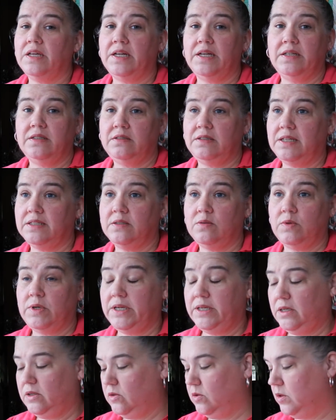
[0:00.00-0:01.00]
and I that's what
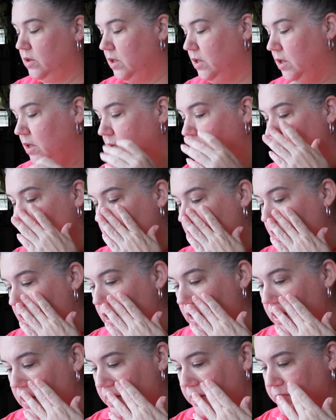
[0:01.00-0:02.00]
I do.
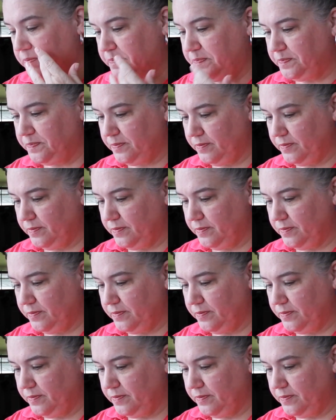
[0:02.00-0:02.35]
Um,